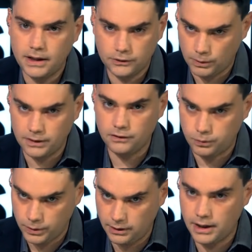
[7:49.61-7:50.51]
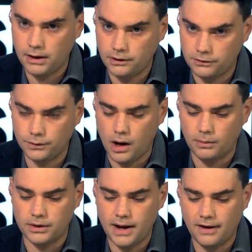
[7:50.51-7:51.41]
it's one of these weird areas of law
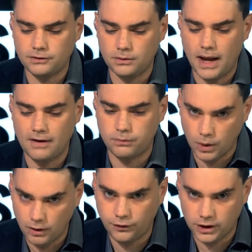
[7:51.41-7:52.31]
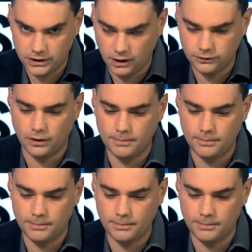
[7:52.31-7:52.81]
where you have to have willfully done so,